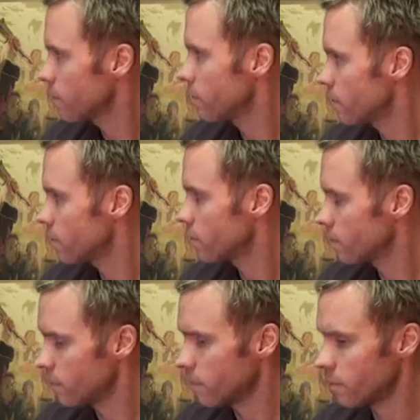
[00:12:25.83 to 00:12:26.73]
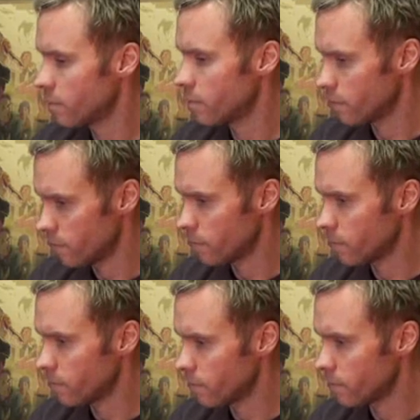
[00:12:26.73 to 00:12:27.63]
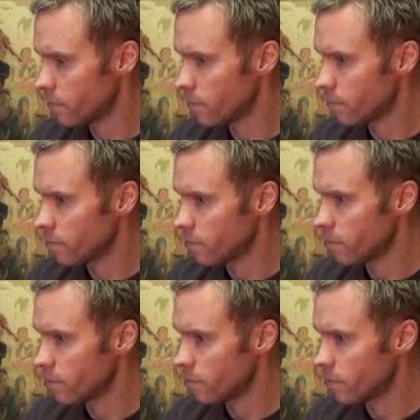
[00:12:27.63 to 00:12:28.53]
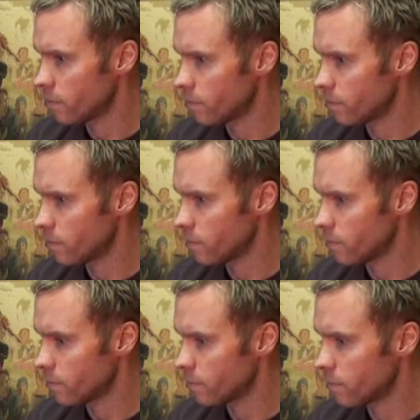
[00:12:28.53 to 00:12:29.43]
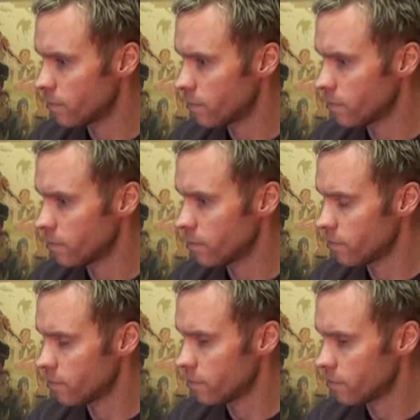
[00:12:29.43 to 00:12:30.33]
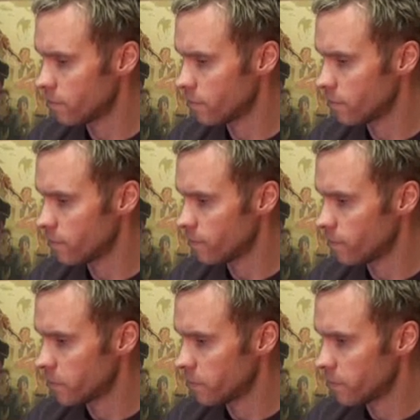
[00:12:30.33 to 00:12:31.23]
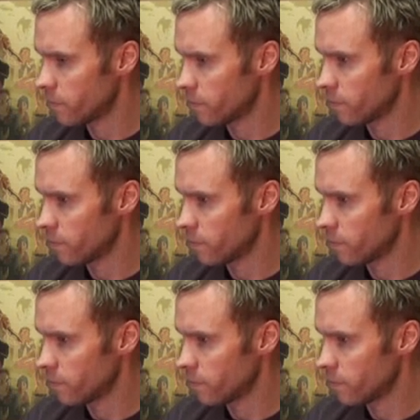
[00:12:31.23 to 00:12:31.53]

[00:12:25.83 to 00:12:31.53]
No words are spoken by the person on screen.